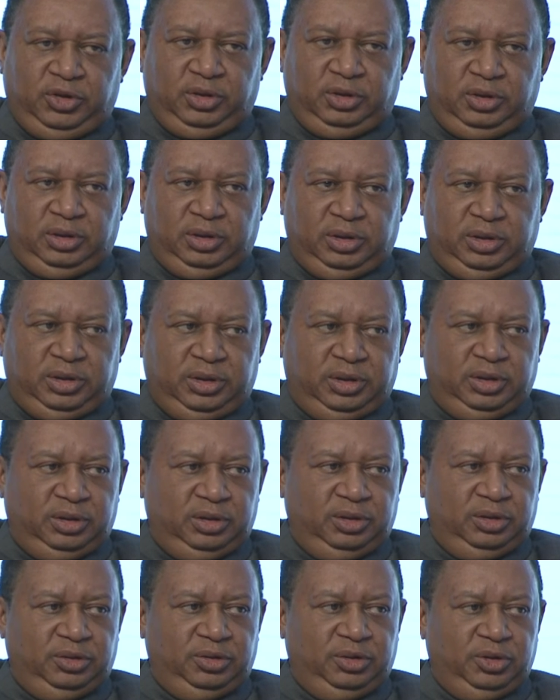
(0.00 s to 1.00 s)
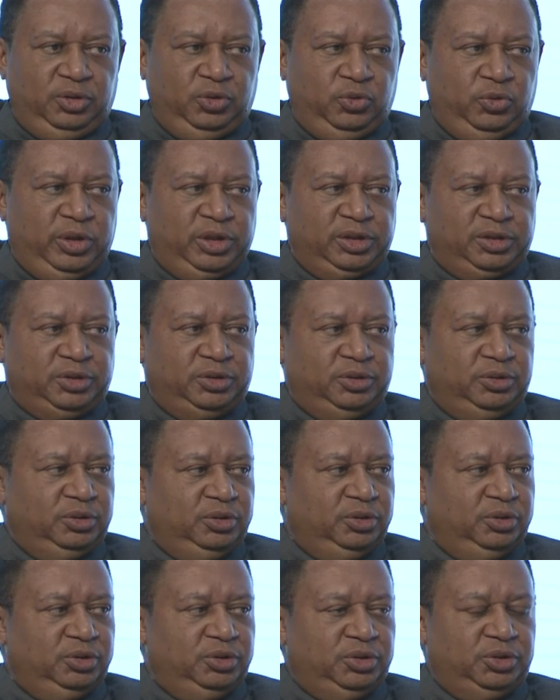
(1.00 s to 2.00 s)
the U.S.
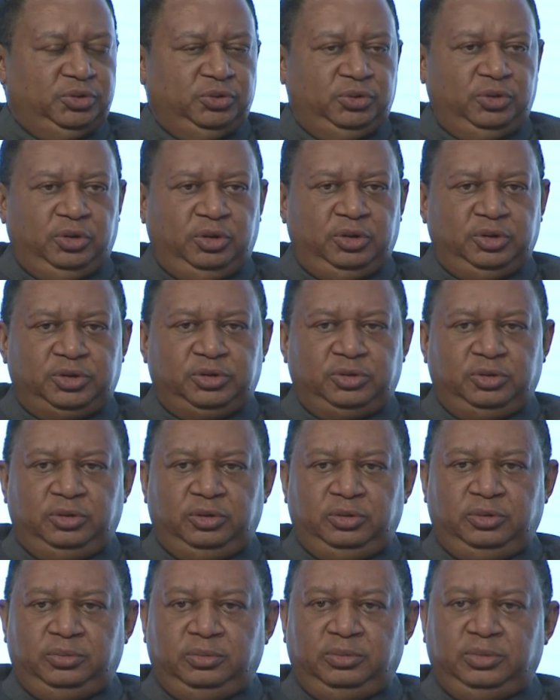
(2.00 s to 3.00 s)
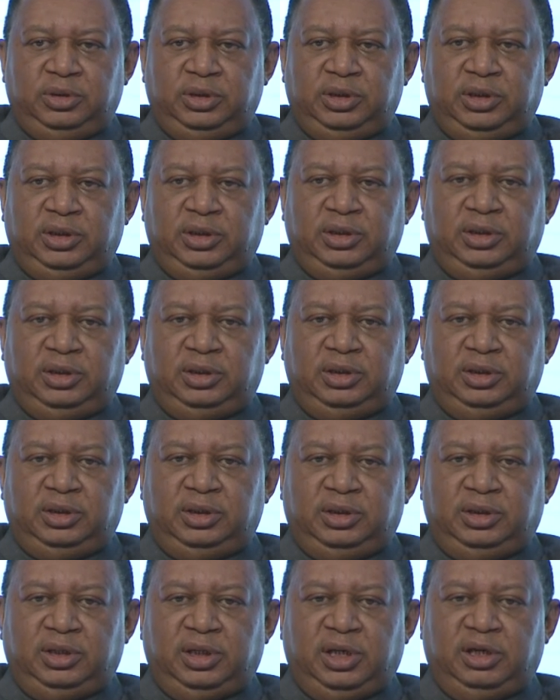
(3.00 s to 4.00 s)
should also
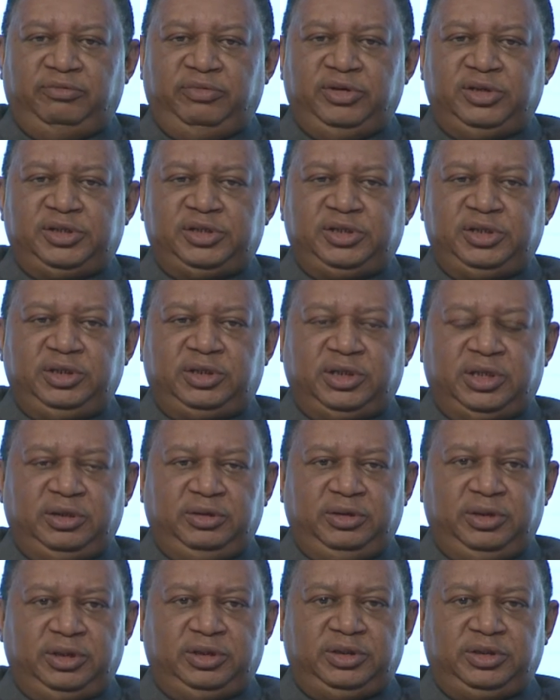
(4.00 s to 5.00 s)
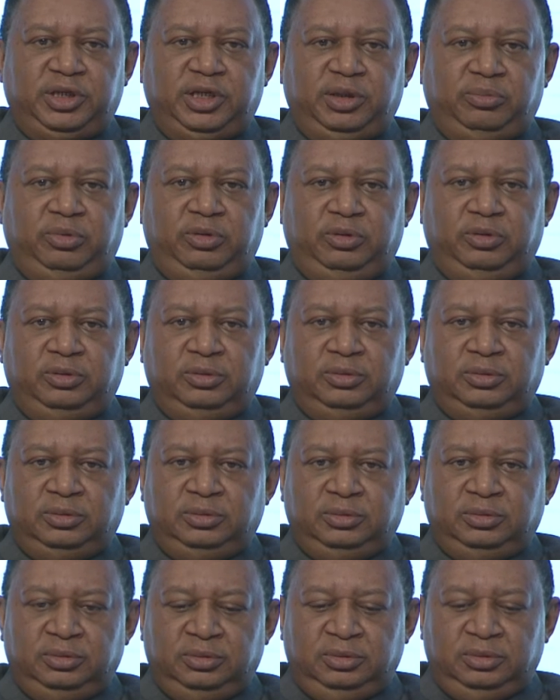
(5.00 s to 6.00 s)
have a seat at the table,
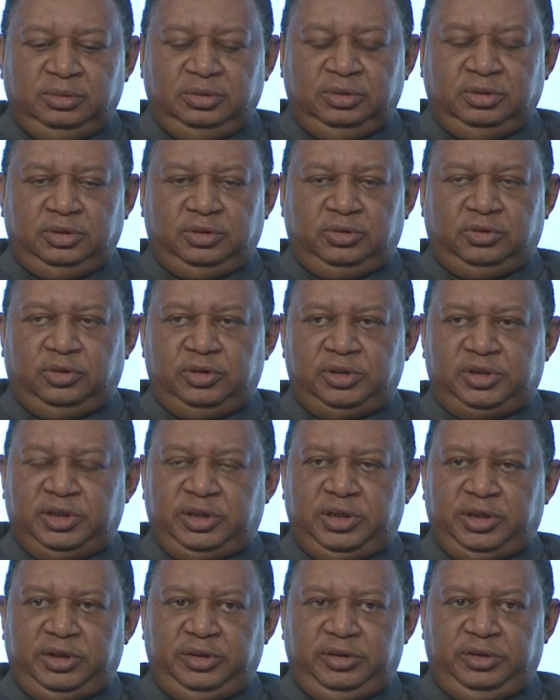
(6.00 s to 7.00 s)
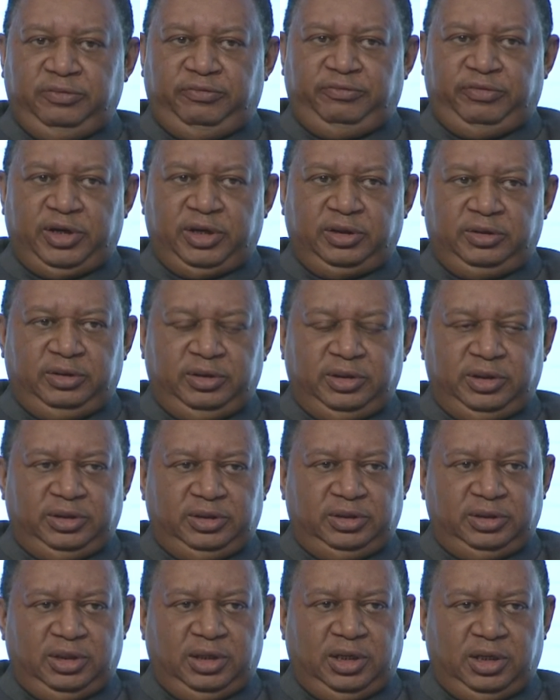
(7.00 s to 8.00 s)
considering the fact
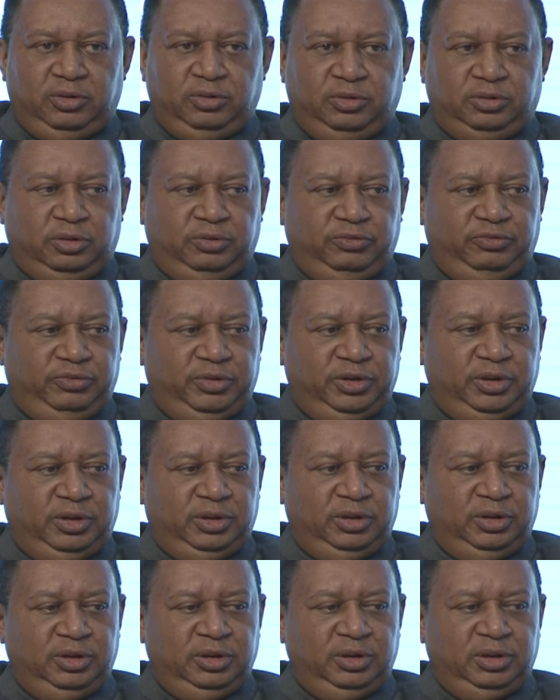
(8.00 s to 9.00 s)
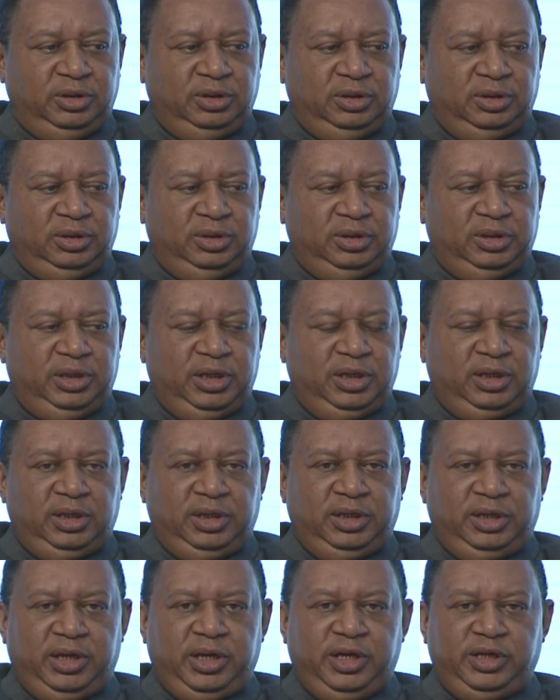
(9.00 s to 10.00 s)
that out of the
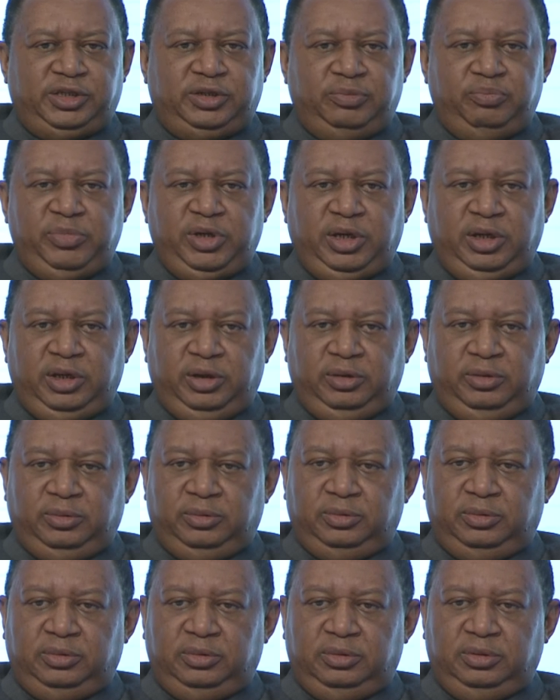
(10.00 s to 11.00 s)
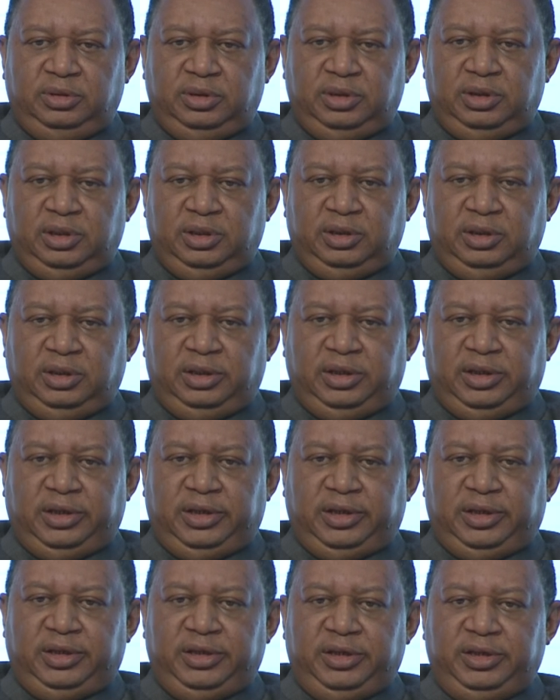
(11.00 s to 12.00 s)
nearly 8 million
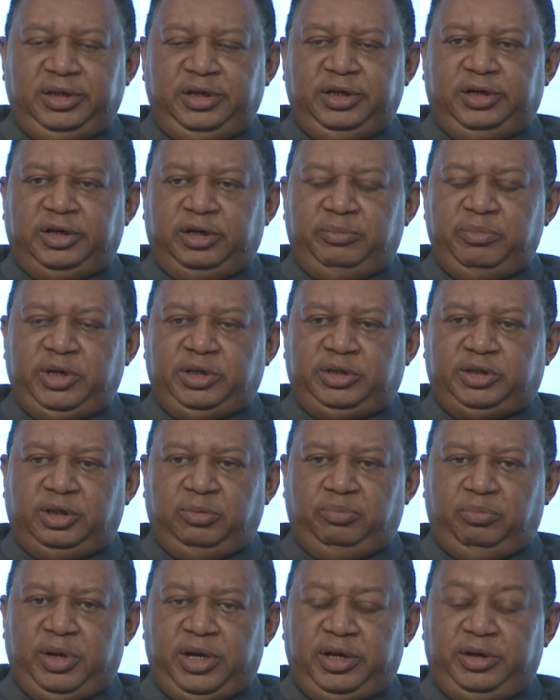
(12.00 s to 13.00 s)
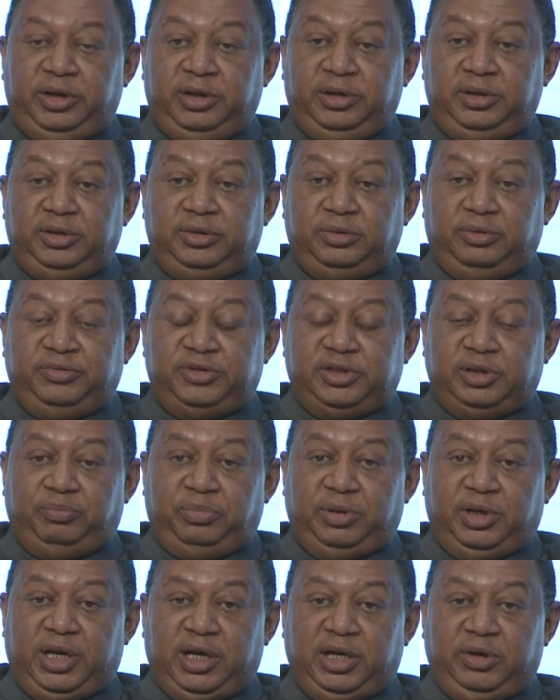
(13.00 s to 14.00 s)
incremental barrels of
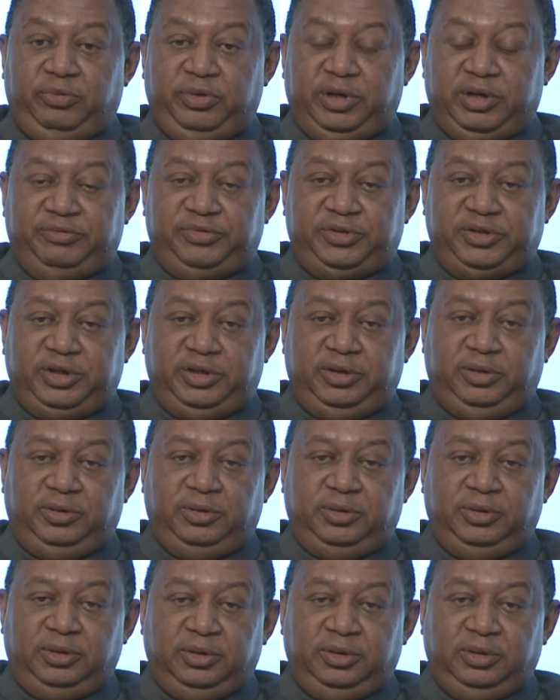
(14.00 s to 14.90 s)
supply we have seen